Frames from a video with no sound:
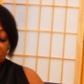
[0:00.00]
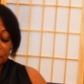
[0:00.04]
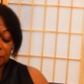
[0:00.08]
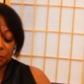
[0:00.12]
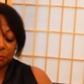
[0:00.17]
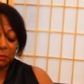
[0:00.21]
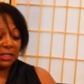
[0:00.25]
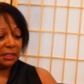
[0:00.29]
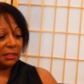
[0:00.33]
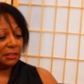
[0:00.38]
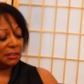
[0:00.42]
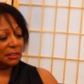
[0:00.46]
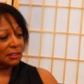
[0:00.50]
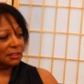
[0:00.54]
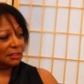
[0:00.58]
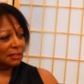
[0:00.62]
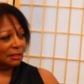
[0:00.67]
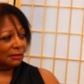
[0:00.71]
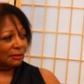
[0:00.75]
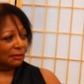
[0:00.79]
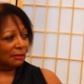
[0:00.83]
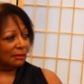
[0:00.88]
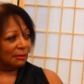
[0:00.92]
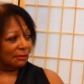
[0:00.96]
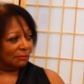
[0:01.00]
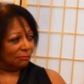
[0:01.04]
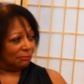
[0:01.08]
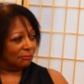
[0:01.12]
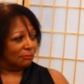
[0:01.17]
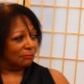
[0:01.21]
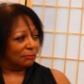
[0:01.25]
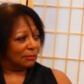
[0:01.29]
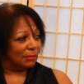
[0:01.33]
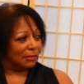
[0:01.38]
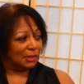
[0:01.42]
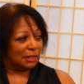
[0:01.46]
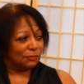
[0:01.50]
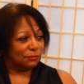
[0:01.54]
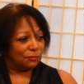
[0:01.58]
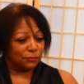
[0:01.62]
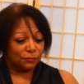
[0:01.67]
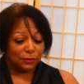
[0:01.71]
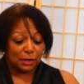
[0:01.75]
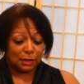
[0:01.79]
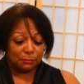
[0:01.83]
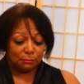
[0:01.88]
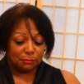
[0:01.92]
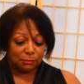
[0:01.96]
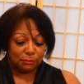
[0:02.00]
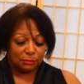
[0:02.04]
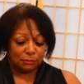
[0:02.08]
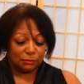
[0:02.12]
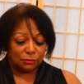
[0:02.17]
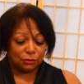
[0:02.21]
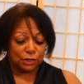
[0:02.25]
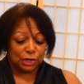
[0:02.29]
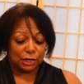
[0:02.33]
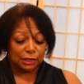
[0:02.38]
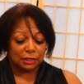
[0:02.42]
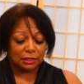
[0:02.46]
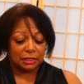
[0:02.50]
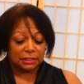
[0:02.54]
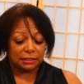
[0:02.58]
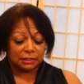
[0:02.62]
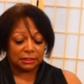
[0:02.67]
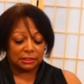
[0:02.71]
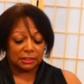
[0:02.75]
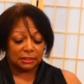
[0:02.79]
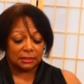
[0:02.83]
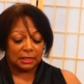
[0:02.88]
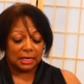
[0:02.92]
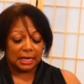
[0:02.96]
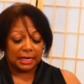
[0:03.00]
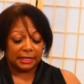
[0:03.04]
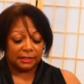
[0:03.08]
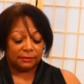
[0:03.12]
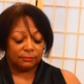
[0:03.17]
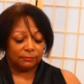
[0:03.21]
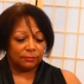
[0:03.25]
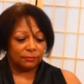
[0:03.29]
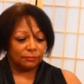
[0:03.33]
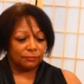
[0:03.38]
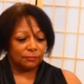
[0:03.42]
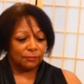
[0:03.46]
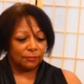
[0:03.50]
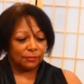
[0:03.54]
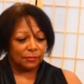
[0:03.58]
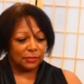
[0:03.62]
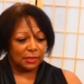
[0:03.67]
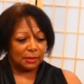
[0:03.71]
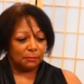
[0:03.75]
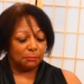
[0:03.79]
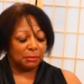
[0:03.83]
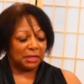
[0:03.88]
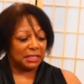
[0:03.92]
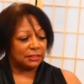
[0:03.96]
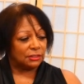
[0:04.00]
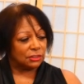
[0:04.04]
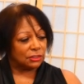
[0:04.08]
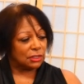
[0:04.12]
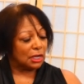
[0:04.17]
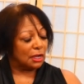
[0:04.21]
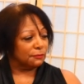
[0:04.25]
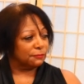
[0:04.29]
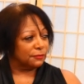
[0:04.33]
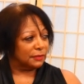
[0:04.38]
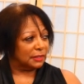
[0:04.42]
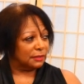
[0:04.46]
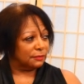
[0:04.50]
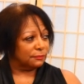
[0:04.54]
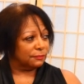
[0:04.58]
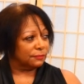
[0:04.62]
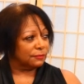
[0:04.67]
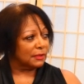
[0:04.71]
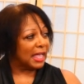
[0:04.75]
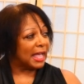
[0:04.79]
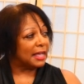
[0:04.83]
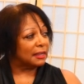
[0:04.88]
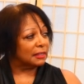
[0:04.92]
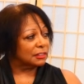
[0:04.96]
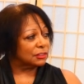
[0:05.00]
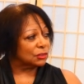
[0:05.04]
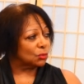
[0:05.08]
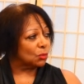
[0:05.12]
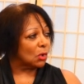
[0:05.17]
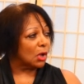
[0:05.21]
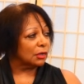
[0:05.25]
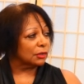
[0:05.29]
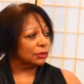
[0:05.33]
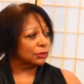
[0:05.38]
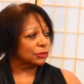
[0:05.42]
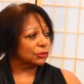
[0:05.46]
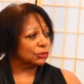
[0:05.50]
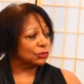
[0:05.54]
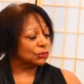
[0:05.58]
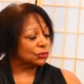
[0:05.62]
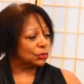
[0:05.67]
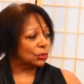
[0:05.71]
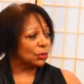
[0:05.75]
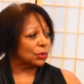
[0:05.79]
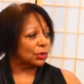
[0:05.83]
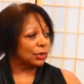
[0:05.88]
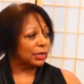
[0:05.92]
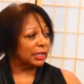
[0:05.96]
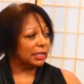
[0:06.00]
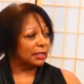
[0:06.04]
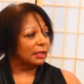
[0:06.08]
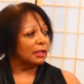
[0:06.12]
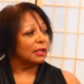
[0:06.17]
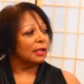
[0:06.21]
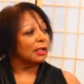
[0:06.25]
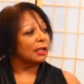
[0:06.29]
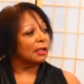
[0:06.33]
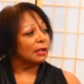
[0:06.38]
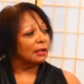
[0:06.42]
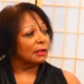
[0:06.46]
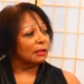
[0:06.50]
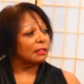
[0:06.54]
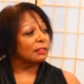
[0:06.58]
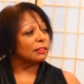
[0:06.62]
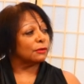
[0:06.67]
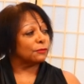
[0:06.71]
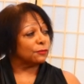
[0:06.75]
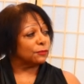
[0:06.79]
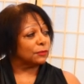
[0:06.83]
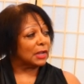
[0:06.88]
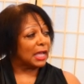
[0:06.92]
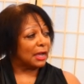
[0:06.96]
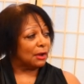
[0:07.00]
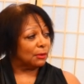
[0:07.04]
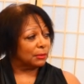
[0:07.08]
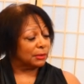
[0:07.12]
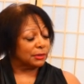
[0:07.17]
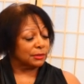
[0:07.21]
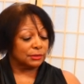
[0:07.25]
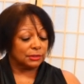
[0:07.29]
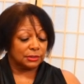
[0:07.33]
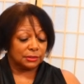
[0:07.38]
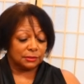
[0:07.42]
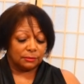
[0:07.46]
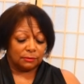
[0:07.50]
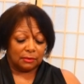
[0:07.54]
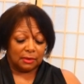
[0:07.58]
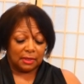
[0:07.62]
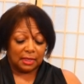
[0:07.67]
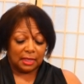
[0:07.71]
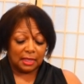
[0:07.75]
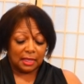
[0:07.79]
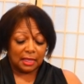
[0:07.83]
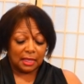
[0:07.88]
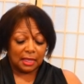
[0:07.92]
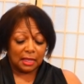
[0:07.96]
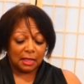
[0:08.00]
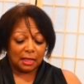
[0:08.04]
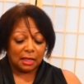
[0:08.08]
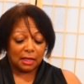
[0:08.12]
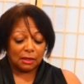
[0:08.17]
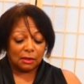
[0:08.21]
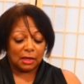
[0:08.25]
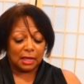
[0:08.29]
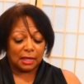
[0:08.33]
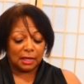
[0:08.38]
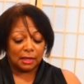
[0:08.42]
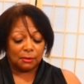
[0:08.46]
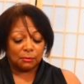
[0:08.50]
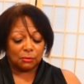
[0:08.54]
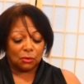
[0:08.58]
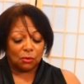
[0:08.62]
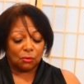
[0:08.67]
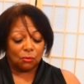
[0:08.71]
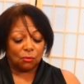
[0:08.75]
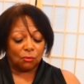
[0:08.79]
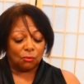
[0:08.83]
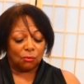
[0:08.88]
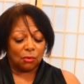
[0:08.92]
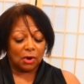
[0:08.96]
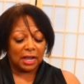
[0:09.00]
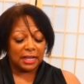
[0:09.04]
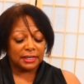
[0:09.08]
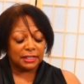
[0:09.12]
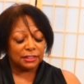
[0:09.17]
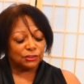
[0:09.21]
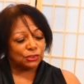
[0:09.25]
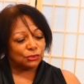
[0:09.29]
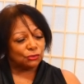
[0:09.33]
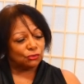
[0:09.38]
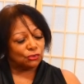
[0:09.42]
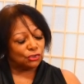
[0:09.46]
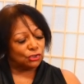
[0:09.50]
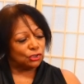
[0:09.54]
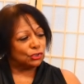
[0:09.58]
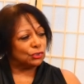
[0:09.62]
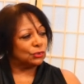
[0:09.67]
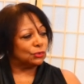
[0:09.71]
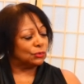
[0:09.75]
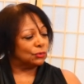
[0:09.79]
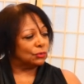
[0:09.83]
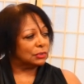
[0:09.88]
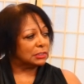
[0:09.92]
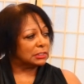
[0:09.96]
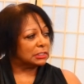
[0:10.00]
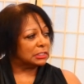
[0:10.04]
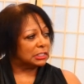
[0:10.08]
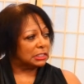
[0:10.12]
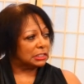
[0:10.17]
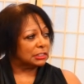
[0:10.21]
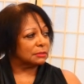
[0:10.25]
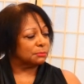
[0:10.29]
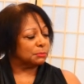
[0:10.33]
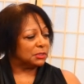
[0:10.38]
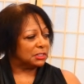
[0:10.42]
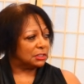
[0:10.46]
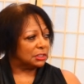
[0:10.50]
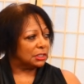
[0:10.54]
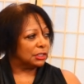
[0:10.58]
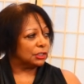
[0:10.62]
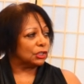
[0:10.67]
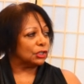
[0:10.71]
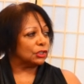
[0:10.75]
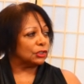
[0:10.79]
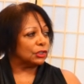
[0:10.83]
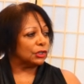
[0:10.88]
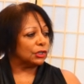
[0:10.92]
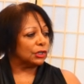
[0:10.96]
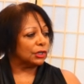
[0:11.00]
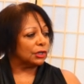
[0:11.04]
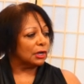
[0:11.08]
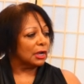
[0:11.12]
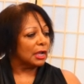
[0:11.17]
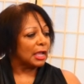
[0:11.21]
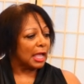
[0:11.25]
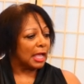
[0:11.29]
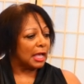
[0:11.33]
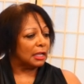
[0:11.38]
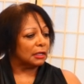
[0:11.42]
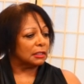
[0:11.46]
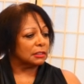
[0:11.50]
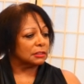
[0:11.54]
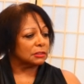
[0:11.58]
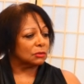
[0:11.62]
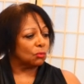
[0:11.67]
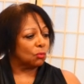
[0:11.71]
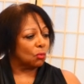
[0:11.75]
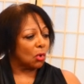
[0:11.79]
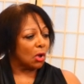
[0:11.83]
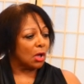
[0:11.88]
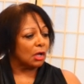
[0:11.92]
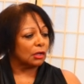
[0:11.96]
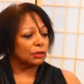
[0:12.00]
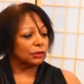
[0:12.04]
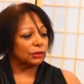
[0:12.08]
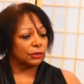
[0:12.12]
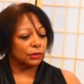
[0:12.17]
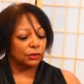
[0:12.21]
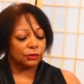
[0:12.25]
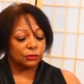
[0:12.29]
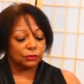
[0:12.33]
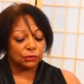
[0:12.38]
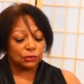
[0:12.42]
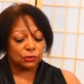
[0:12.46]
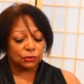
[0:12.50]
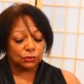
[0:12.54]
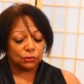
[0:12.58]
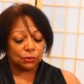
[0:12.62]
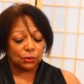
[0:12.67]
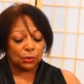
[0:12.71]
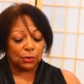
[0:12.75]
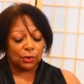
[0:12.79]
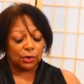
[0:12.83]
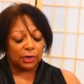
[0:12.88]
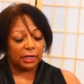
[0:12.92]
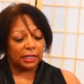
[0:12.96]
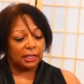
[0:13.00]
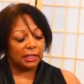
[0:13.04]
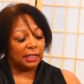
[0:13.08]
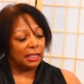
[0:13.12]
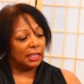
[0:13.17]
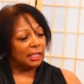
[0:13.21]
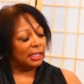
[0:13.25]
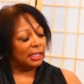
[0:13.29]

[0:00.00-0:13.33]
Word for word: this piece from darkness to light based off of Alice Walker's story, The Flowers. Um, why did you choose this particular Alice Walker story?